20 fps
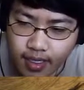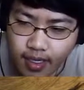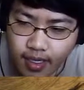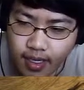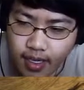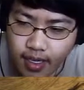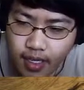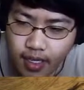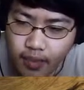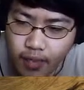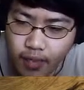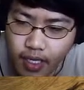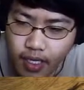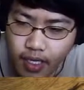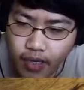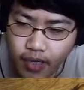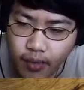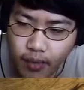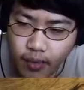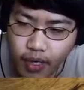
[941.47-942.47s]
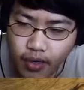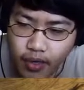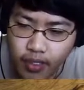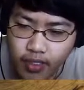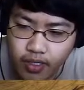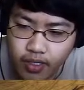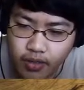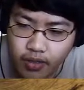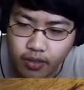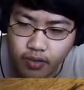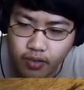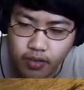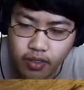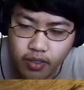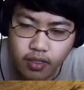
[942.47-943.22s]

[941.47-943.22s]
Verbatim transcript: Uh, I'm clicking on the berries, too.